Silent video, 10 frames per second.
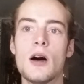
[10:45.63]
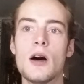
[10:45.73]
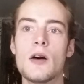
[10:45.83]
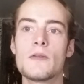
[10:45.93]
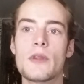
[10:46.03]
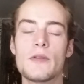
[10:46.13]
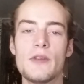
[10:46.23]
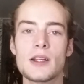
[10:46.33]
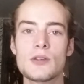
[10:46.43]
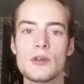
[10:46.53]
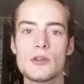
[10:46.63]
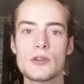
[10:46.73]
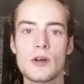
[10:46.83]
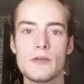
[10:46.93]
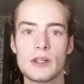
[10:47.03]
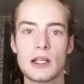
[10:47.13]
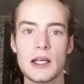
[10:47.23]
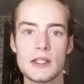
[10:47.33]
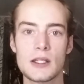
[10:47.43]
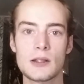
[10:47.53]
of the factors of
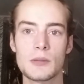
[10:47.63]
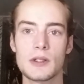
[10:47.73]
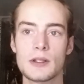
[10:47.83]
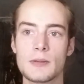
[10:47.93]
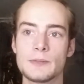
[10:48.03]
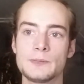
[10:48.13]
enlightenment.